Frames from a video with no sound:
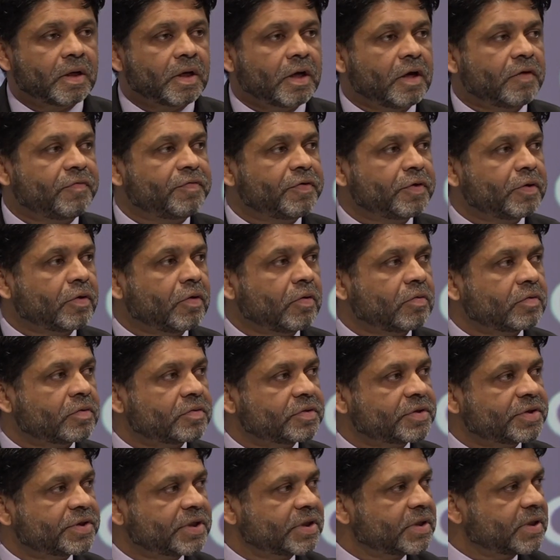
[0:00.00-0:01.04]
If you go to
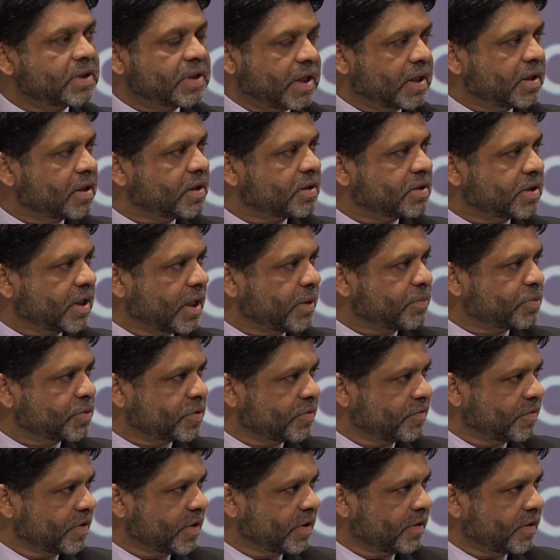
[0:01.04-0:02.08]
certain other types
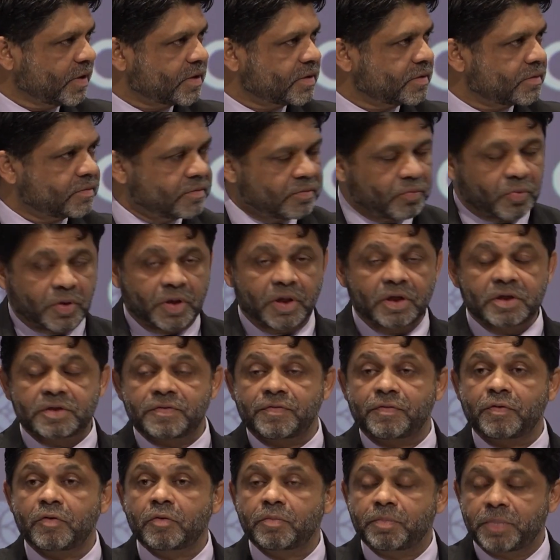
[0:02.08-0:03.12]
of areas, whether it's
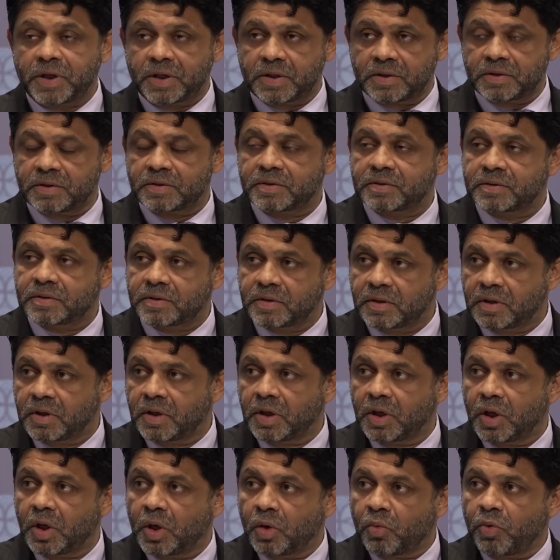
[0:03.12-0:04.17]
fruit pickers,
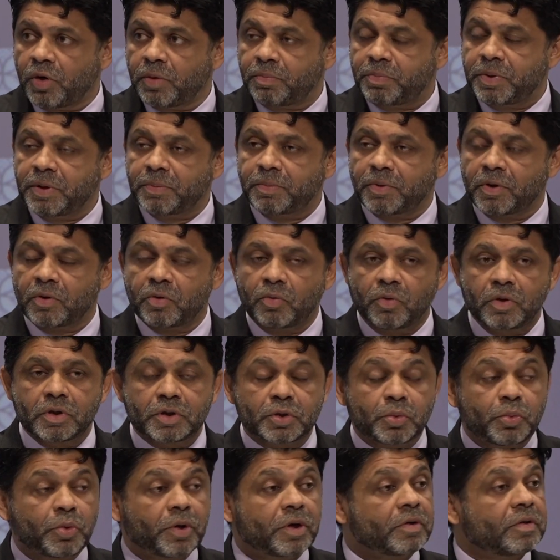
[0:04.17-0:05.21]
where people who want
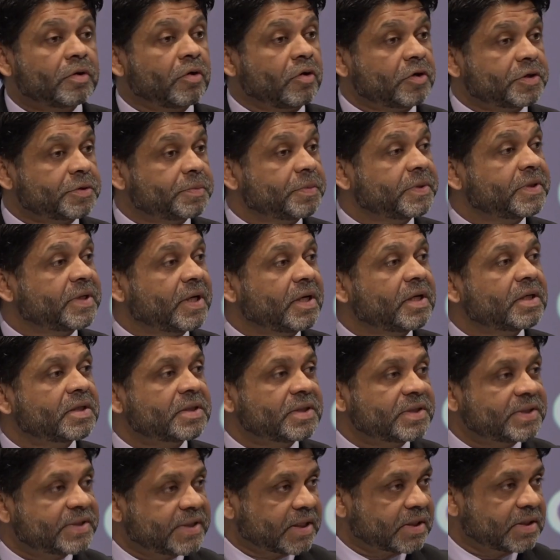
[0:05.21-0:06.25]
to work in the
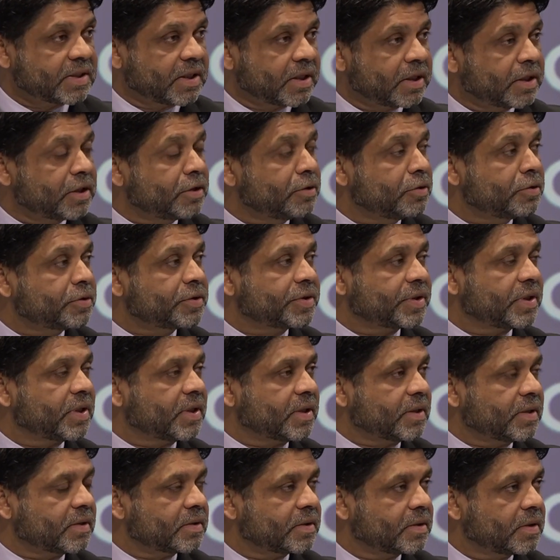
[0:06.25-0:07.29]
hospitality sector in New
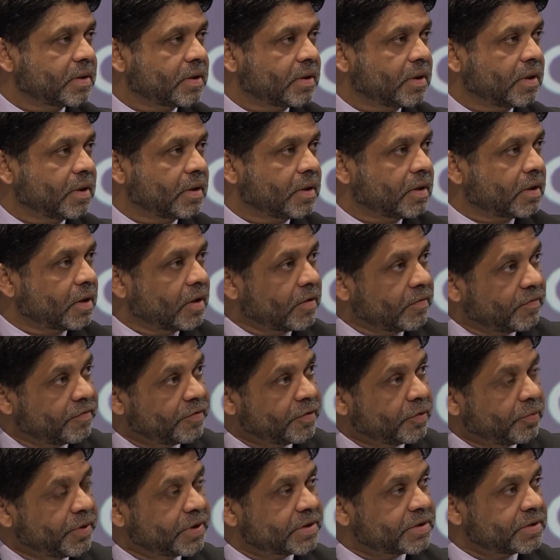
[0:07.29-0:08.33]
Zealand, a
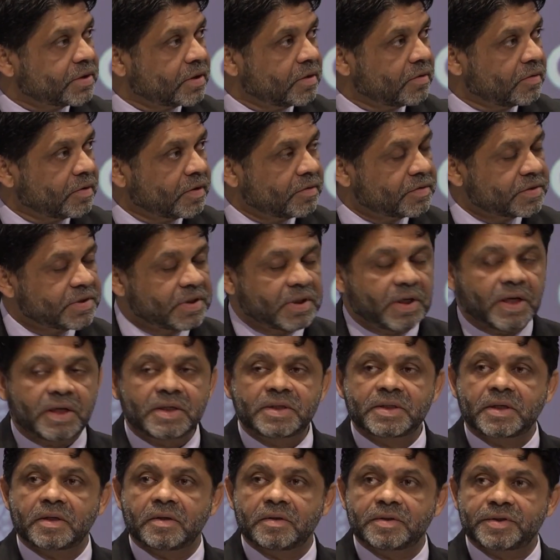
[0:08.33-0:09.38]
few weeks ago there was an
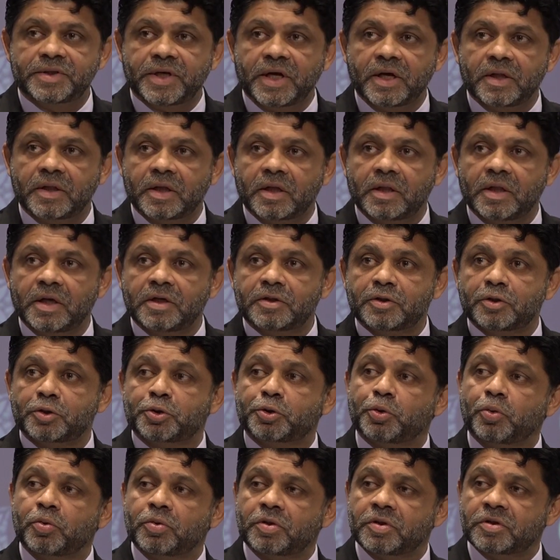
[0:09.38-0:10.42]
article saying that there's a
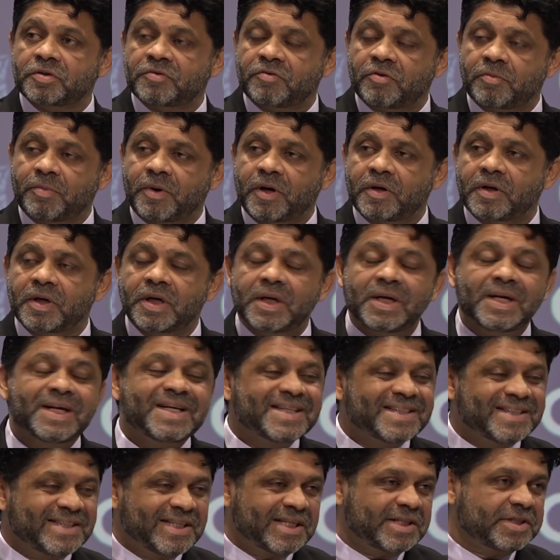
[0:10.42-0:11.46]
shortage of about
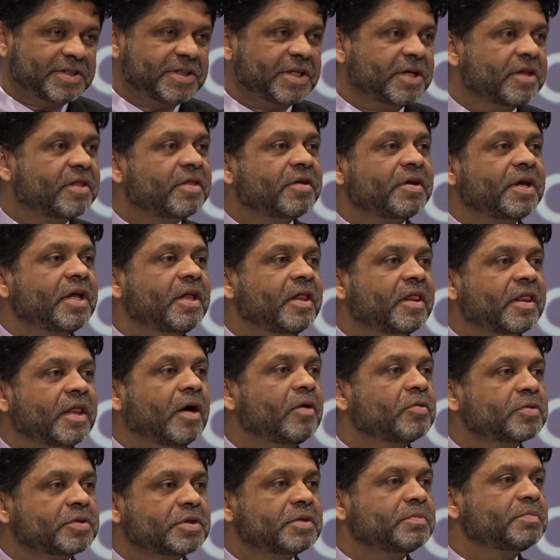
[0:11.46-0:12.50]

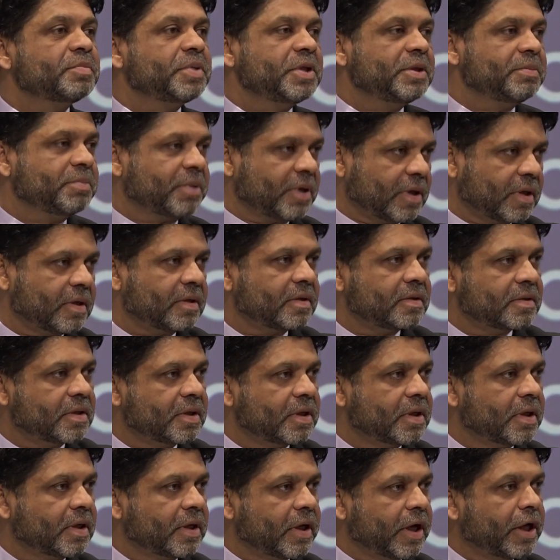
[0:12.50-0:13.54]
63,000 people
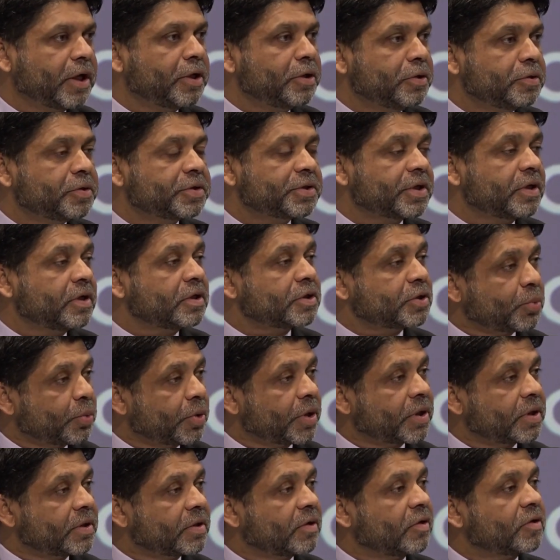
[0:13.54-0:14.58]
in New Zealand to
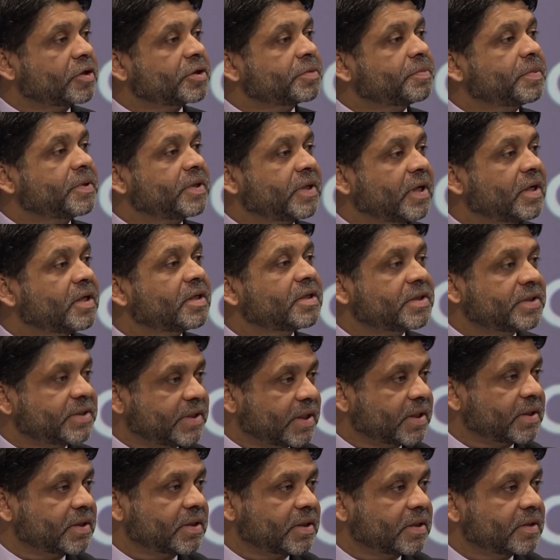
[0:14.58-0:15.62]
work in the hospitality
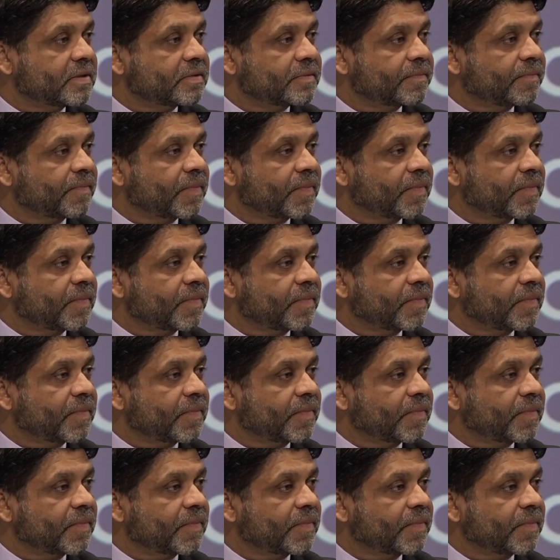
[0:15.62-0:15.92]
sector.